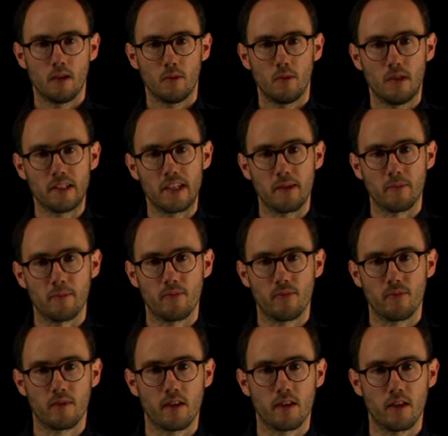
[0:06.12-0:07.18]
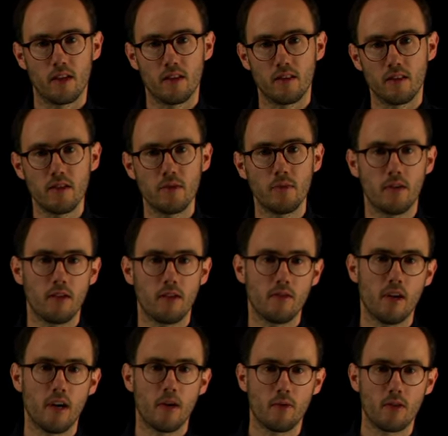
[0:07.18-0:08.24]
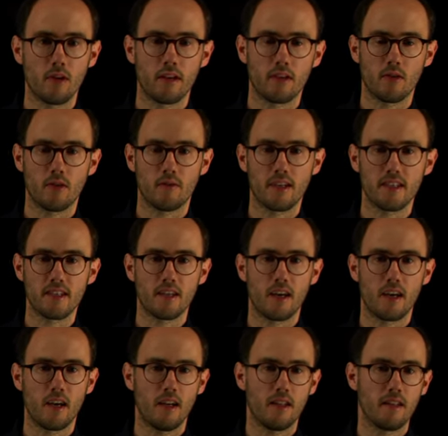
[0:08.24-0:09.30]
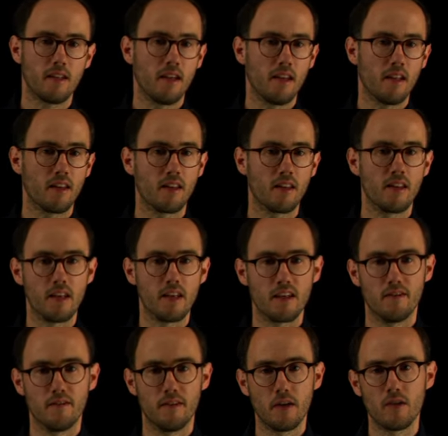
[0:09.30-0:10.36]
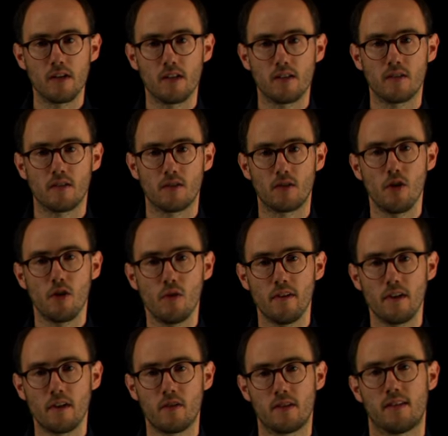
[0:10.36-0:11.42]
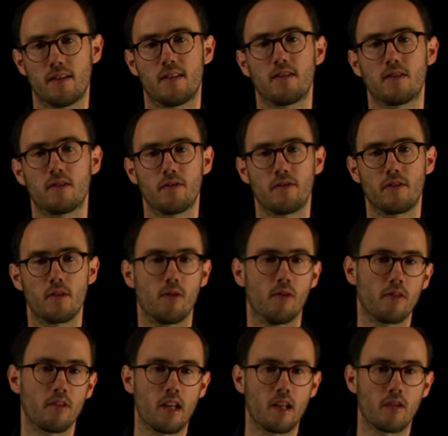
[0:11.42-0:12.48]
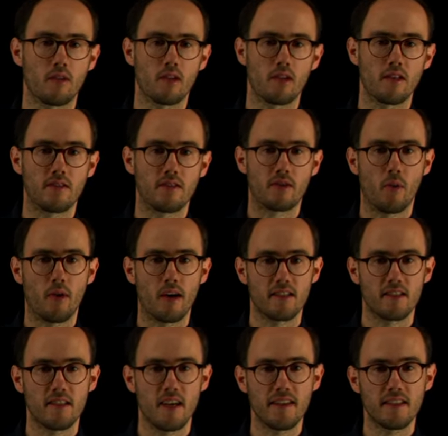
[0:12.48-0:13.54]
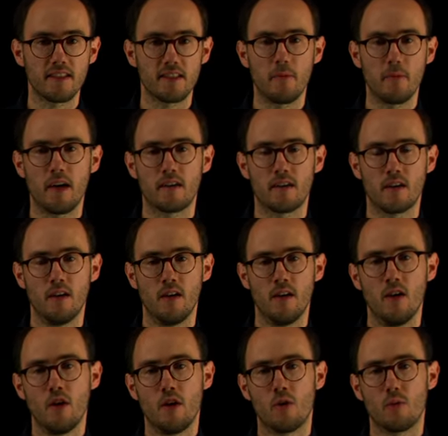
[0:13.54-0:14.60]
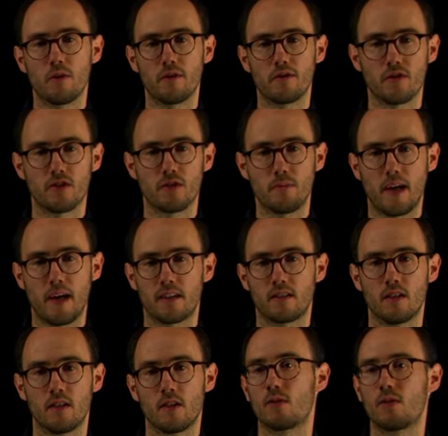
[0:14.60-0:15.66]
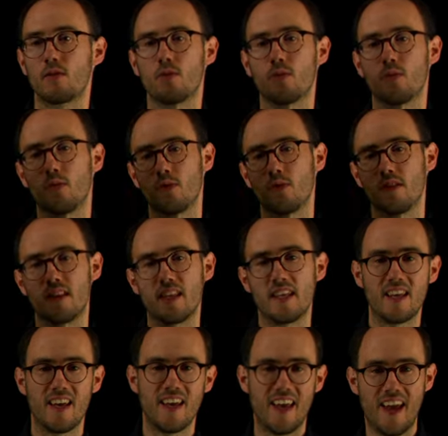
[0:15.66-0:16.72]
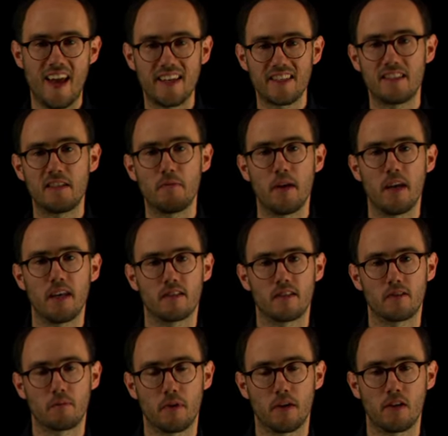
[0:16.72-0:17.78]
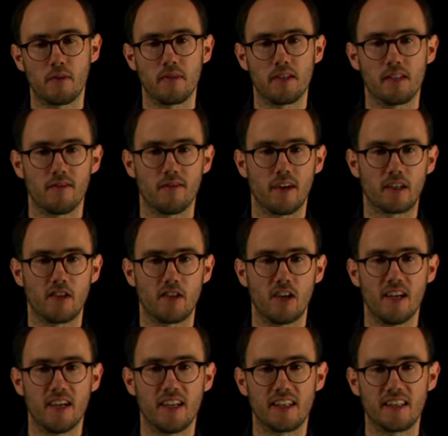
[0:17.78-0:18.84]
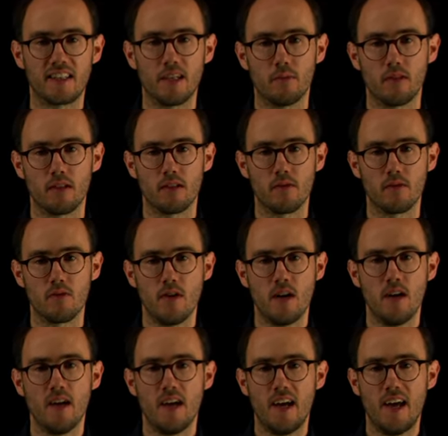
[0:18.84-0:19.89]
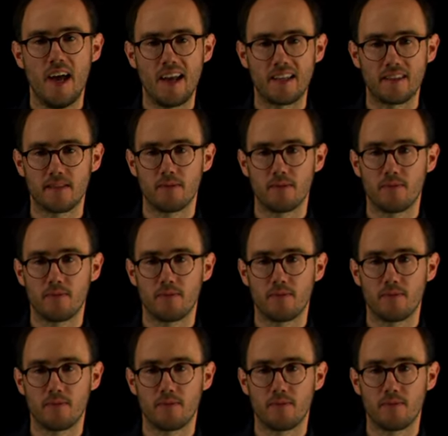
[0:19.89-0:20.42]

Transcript: Okay, in this video, I would like to investigate the variance or covariance of the ordinary least squares estimator with respect to the estimated parameter vector w hat.